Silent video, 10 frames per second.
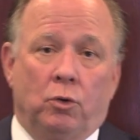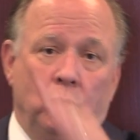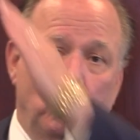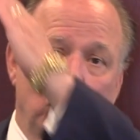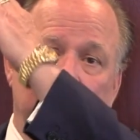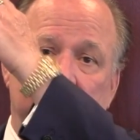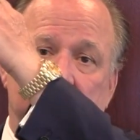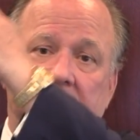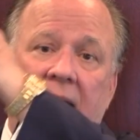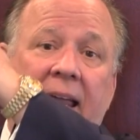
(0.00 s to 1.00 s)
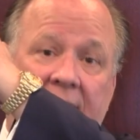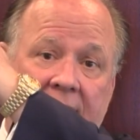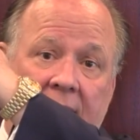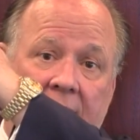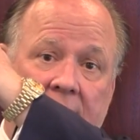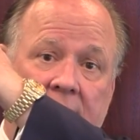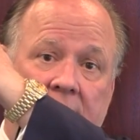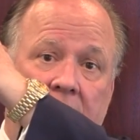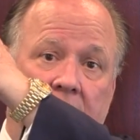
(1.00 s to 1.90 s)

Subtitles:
normally it's like this,